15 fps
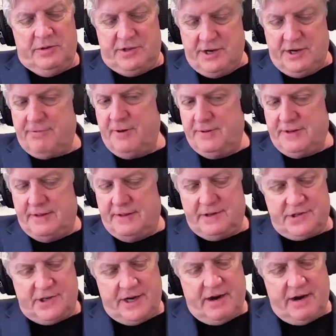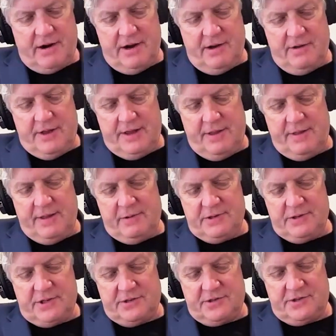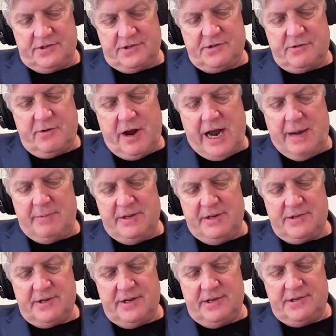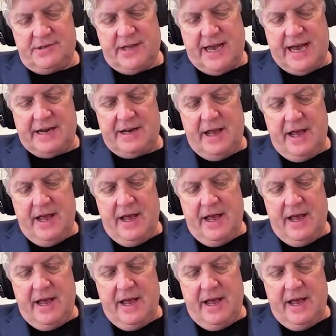different than the scenario that was just described. Is that